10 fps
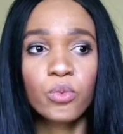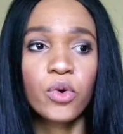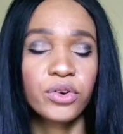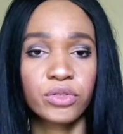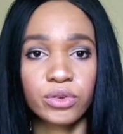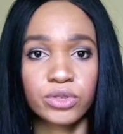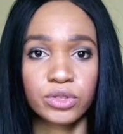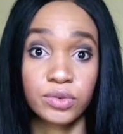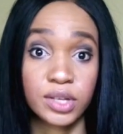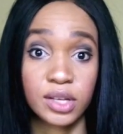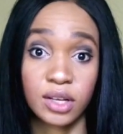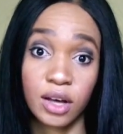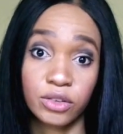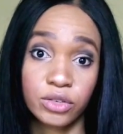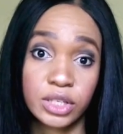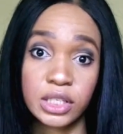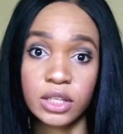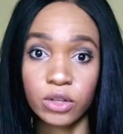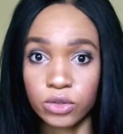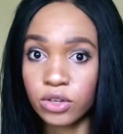one of those three countries,
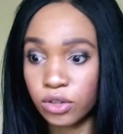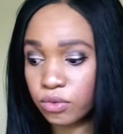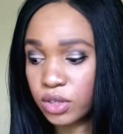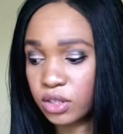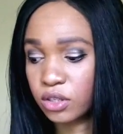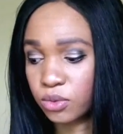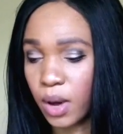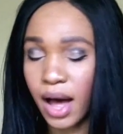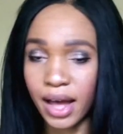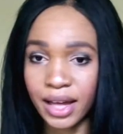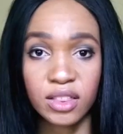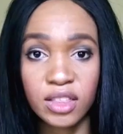and those are the reasons why.